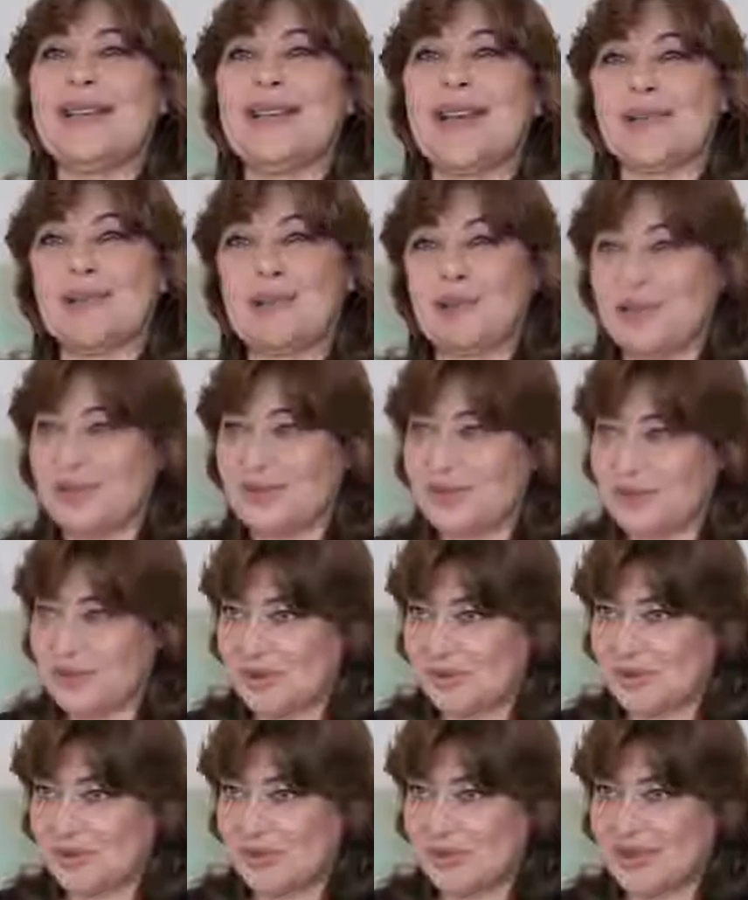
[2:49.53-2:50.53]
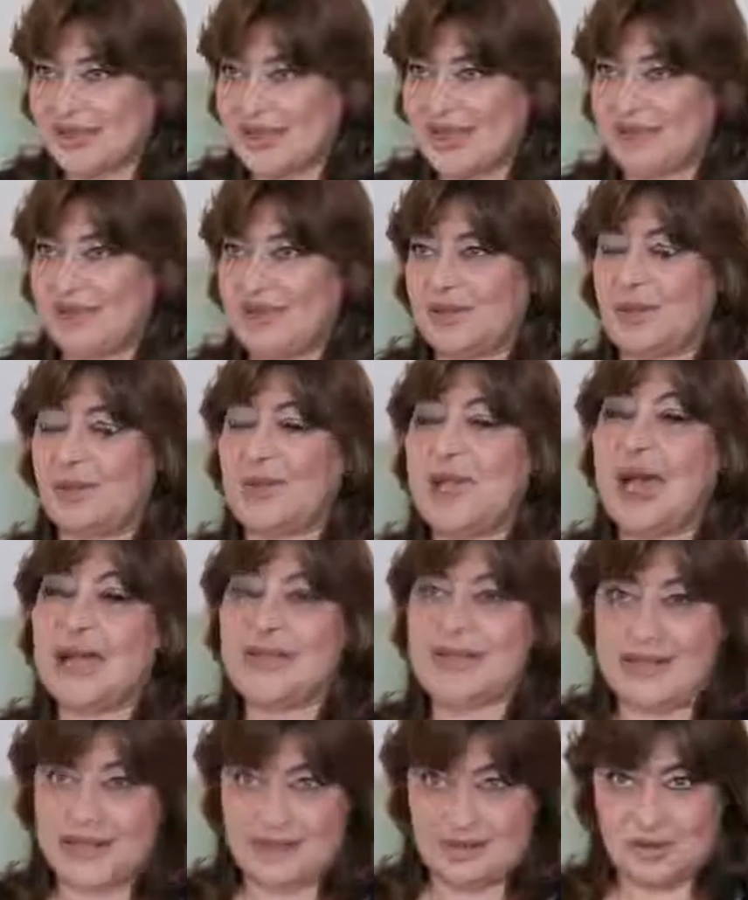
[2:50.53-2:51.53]
according to the Turkish civil code
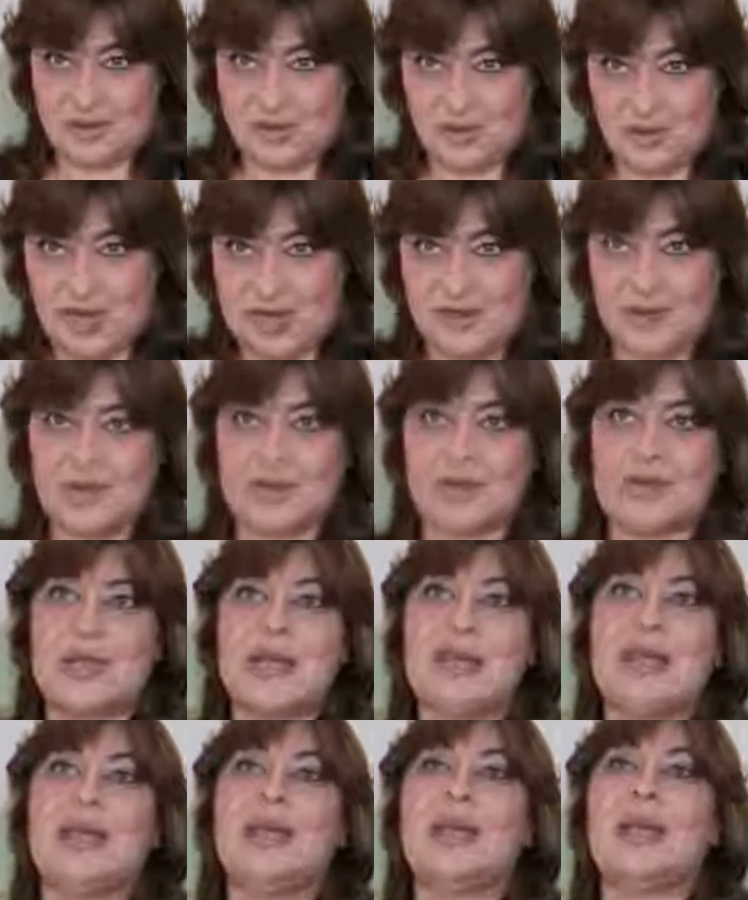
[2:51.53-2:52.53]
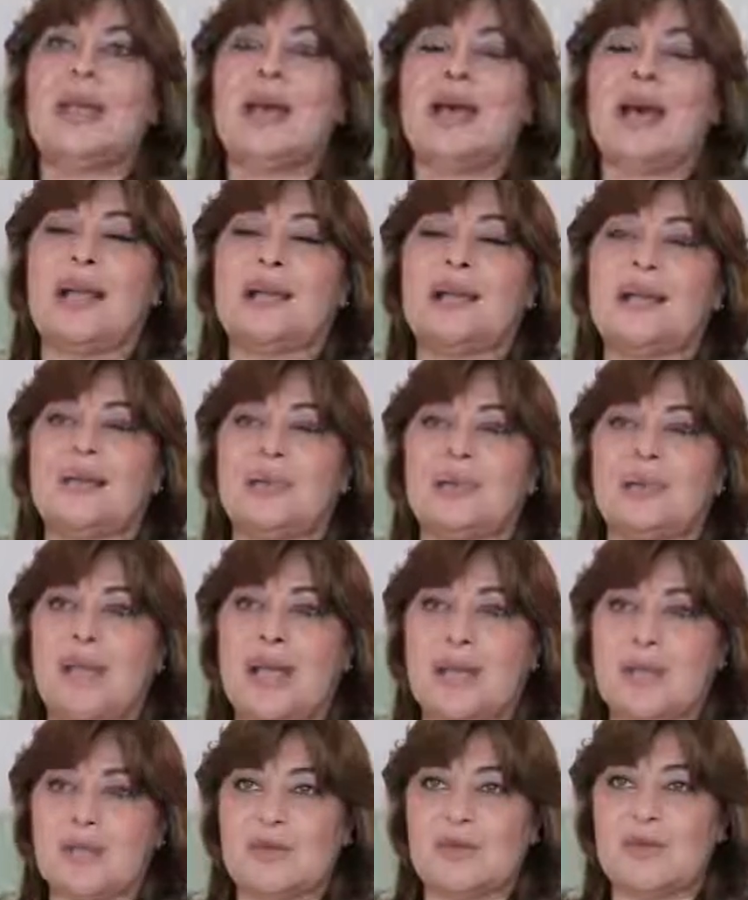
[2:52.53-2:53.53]
until
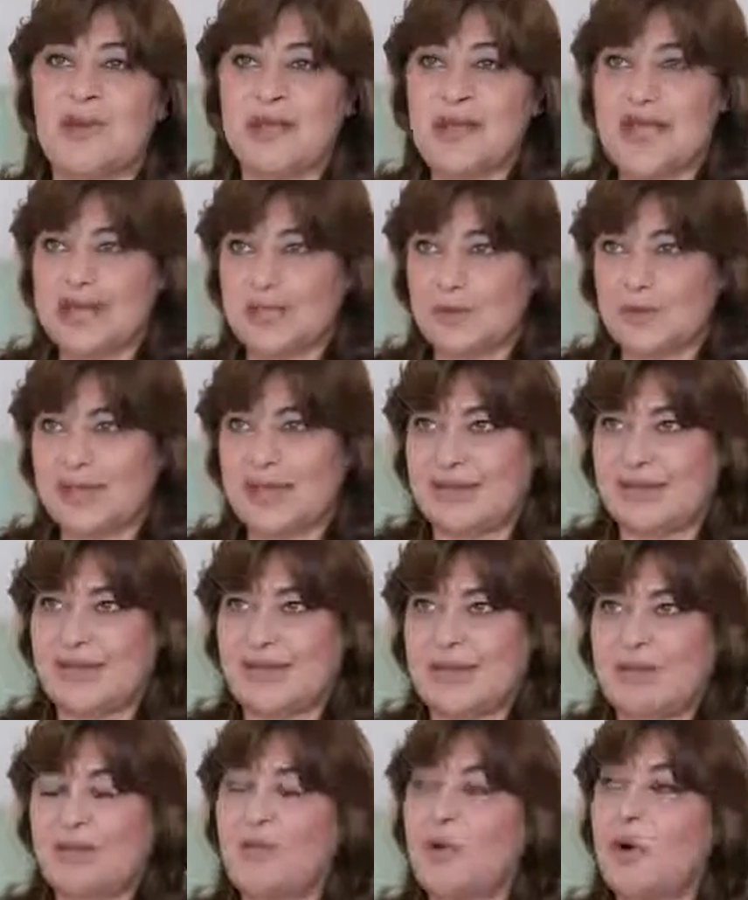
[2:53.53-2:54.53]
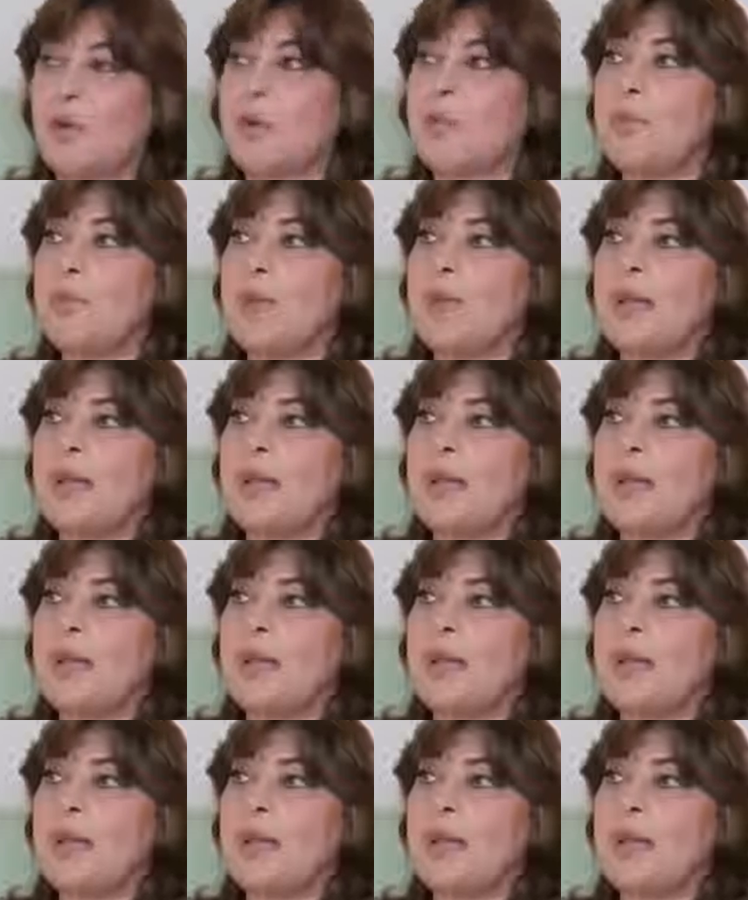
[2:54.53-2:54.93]
2001, as we did the reform,